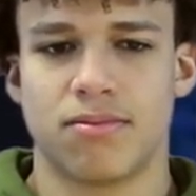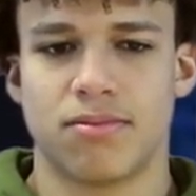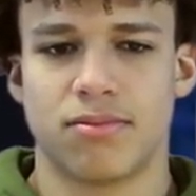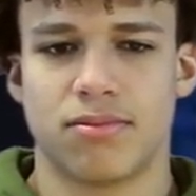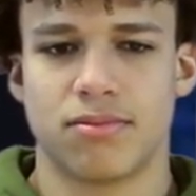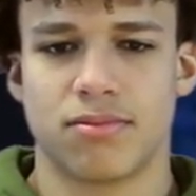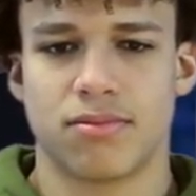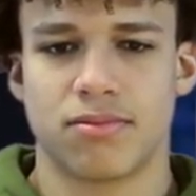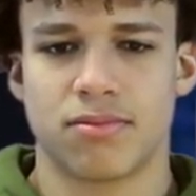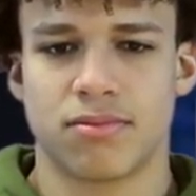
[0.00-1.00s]

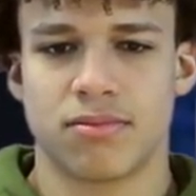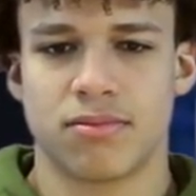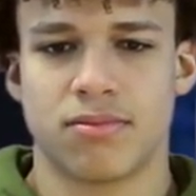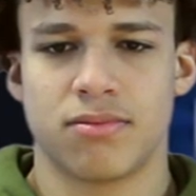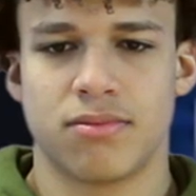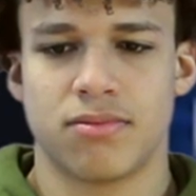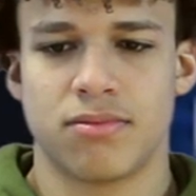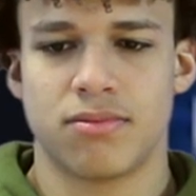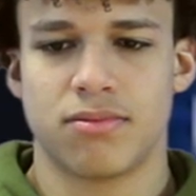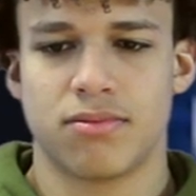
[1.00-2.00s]

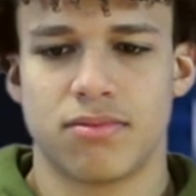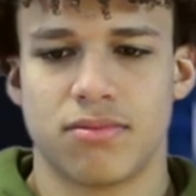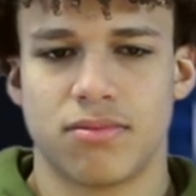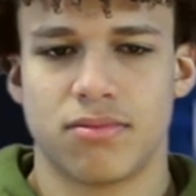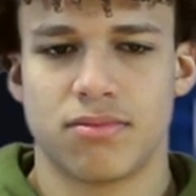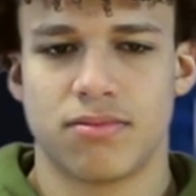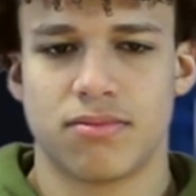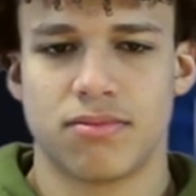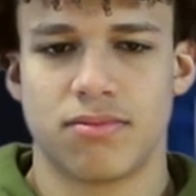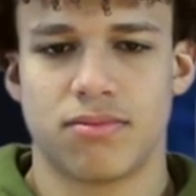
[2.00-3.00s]

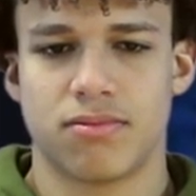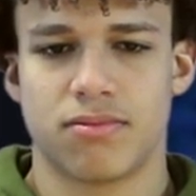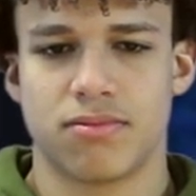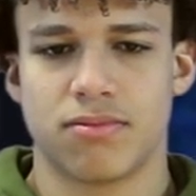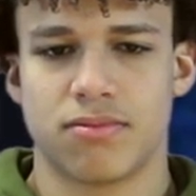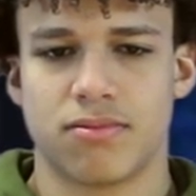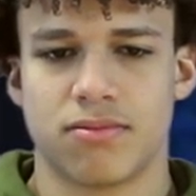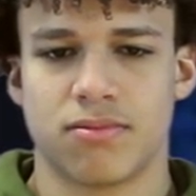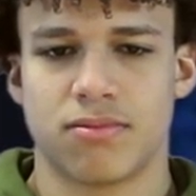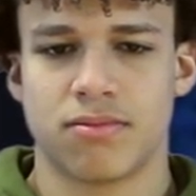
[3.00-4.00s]

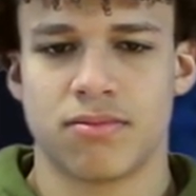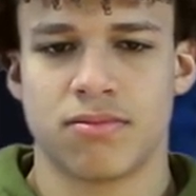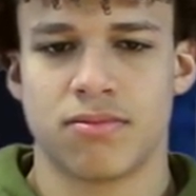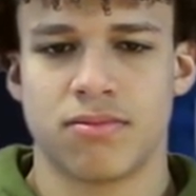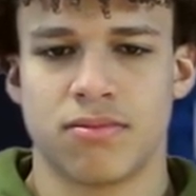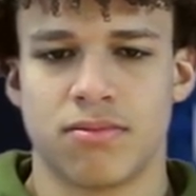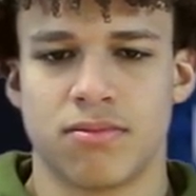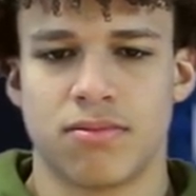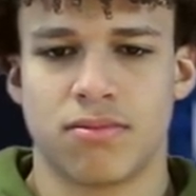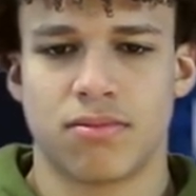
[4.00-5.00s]

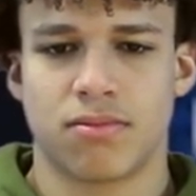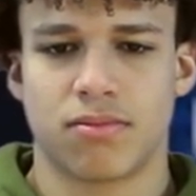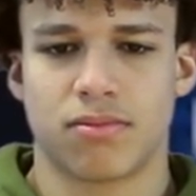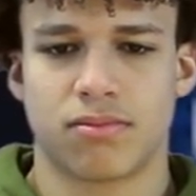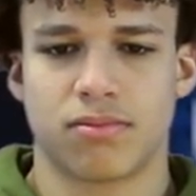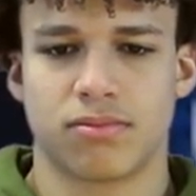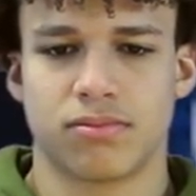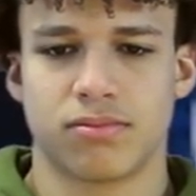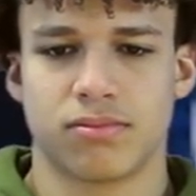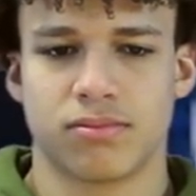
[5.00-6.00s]

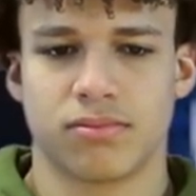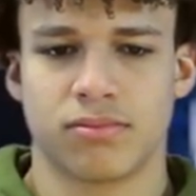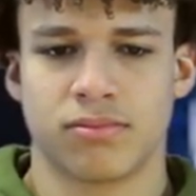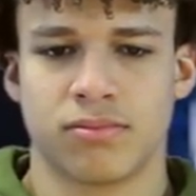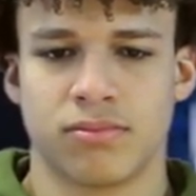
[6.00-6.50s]
[no speech]